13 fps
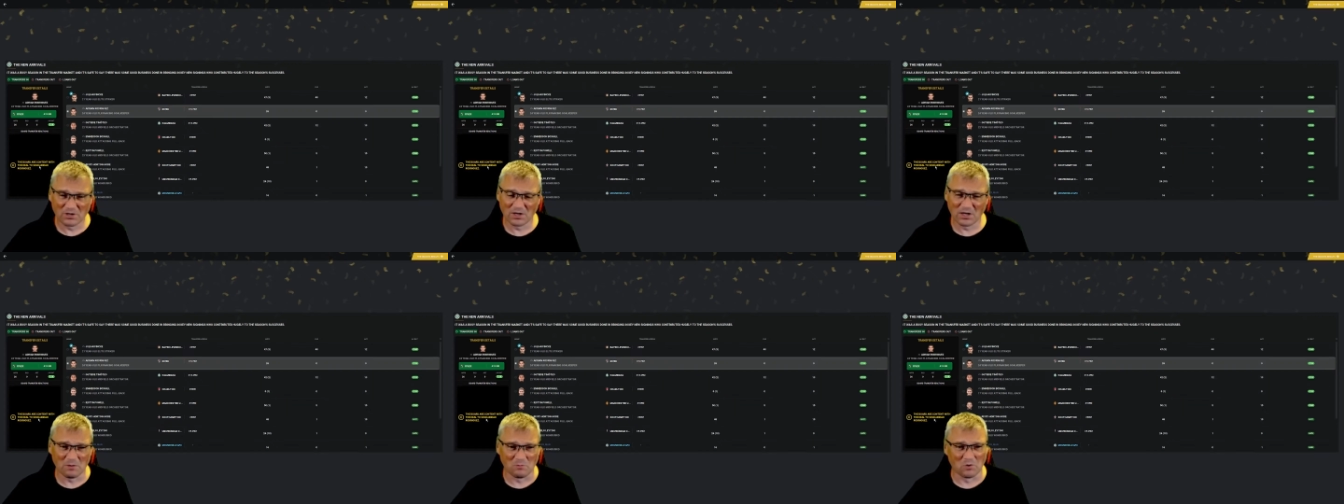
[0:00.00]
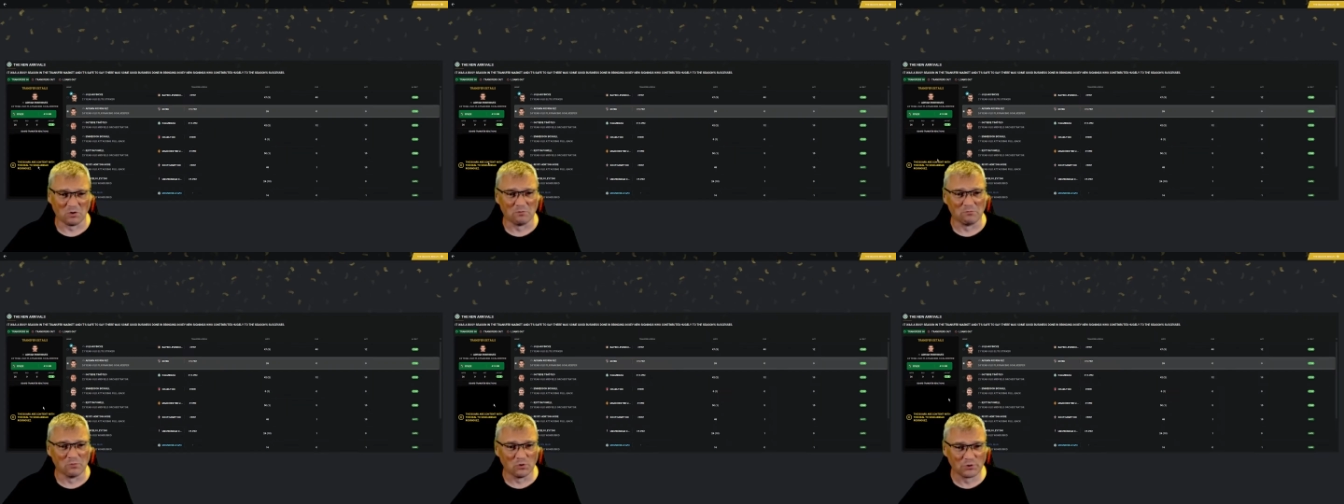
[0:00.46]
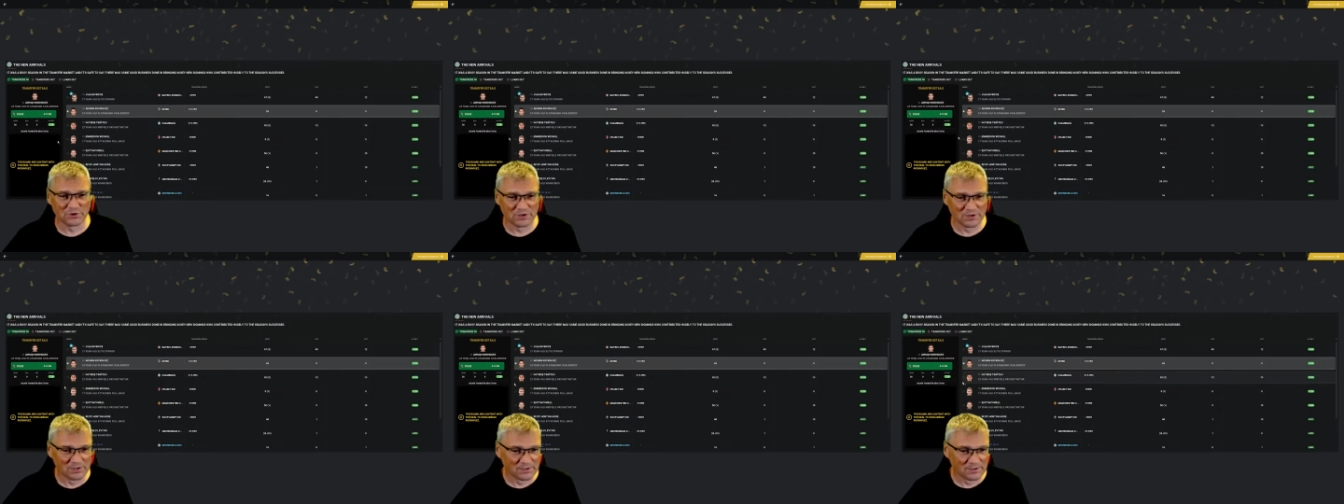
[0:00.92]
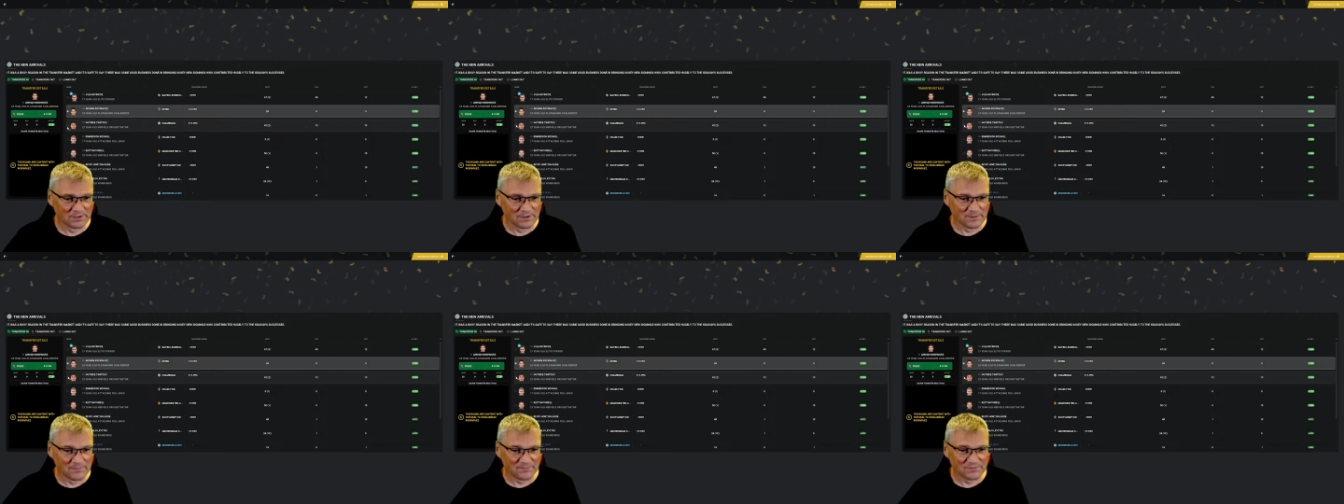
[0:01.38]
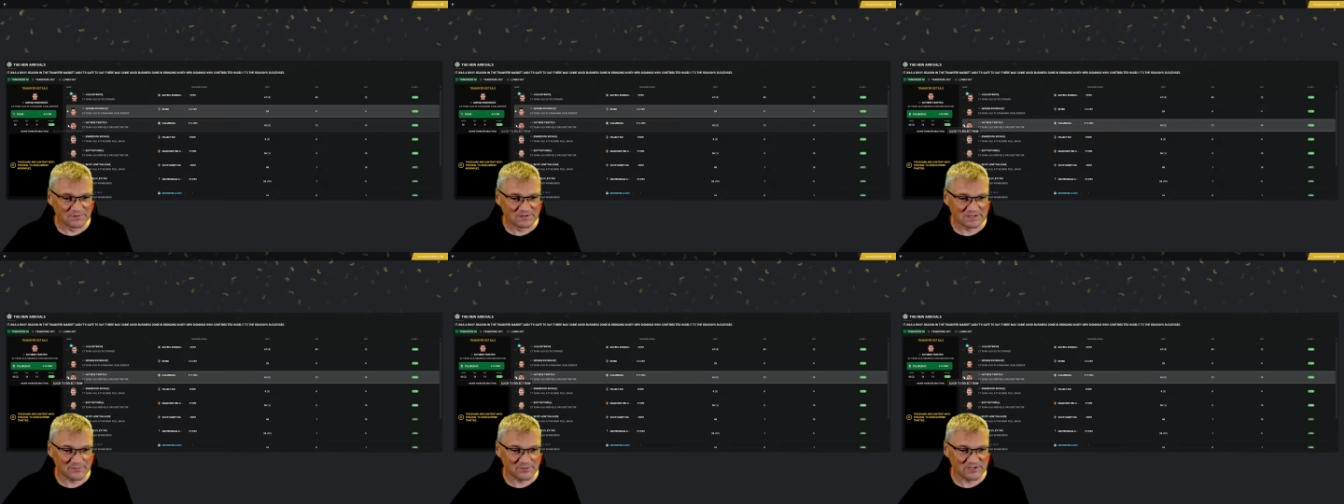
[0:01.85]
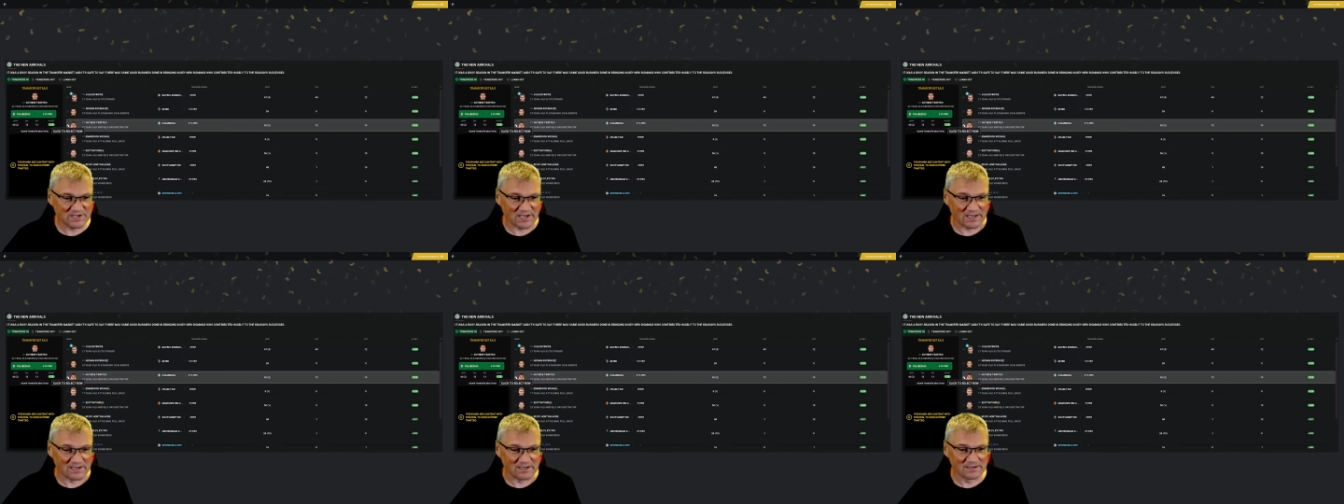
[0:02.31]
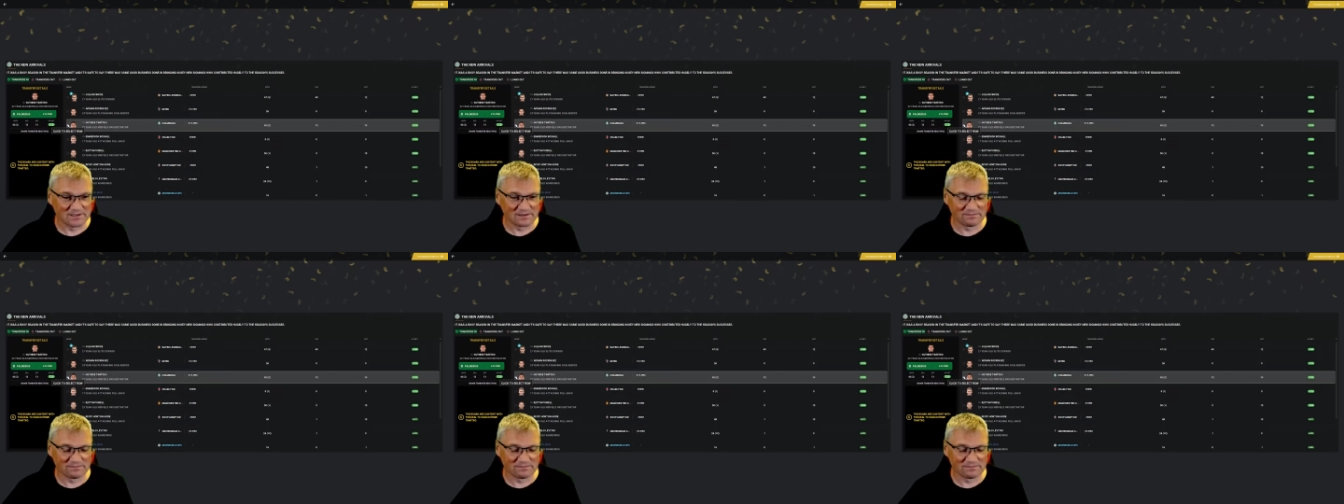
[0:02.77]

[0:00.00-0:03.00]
Come on, board. Timotei.